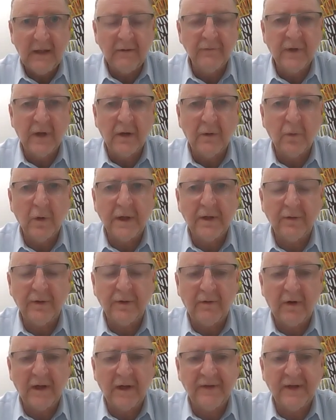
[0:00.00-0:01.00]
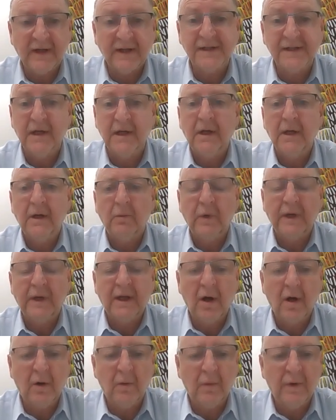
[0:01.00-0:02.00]
they're working on the right things. We
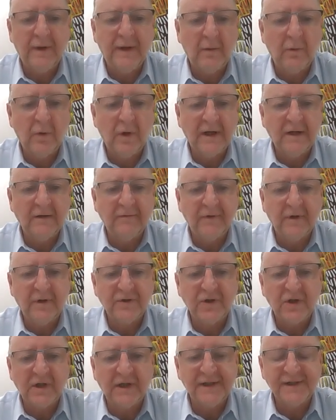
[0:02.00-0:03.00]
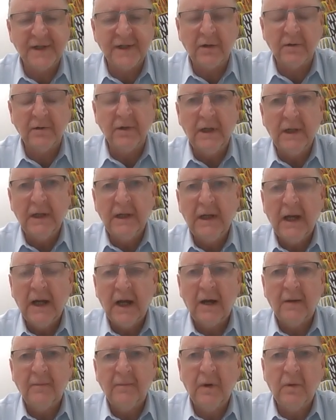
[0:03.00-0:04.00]
can't when they're working virtually. So
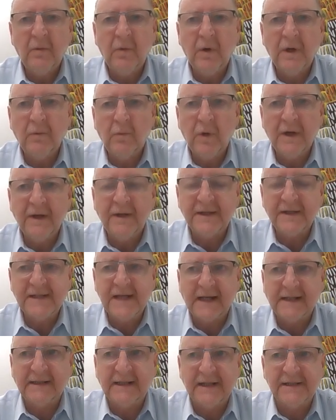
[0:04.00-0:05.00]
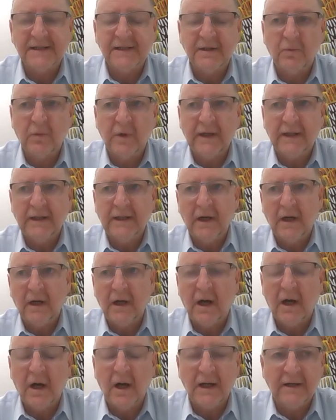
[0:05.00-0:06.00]
one of the tactics that we
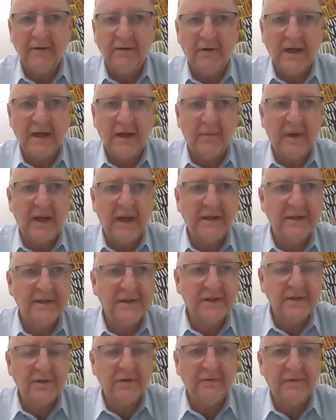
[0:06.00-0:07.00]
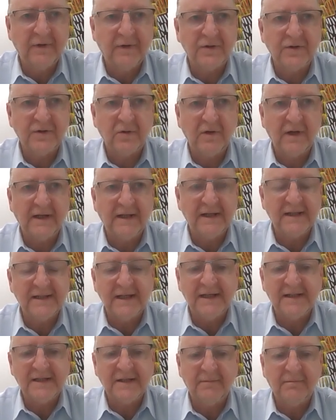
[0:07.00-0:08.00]
highly recommend to virtual leaders
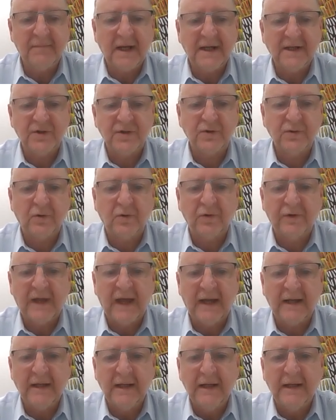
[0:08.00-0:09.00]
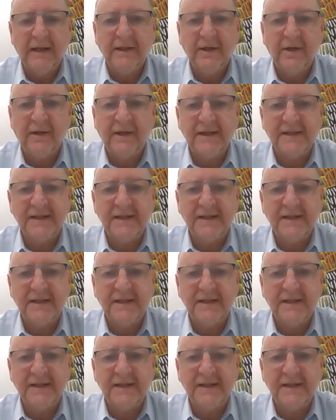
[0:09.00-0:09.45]
is to make sure that these